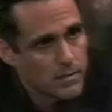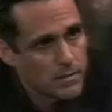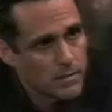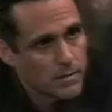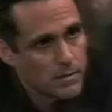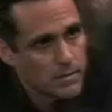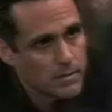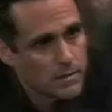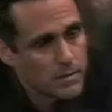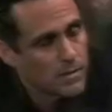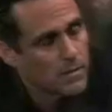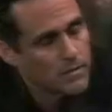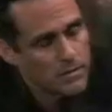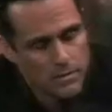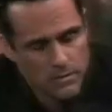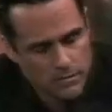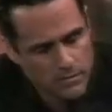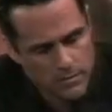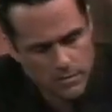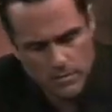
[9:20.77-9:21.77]
No,
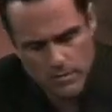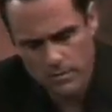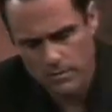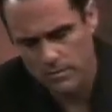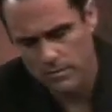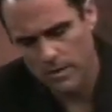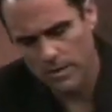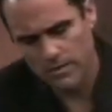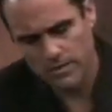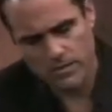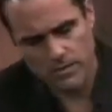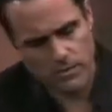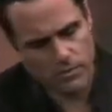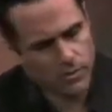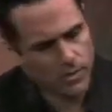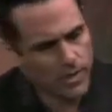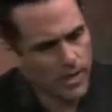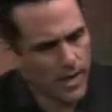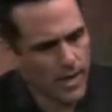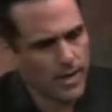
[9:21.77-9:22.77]
no, no, no. I, you know
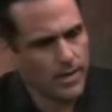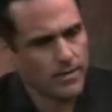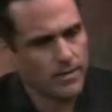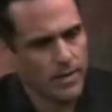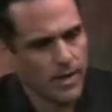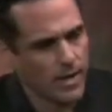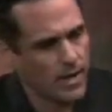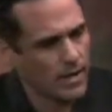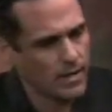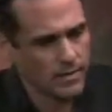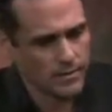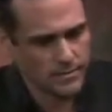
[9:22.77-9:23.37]
what? I, I.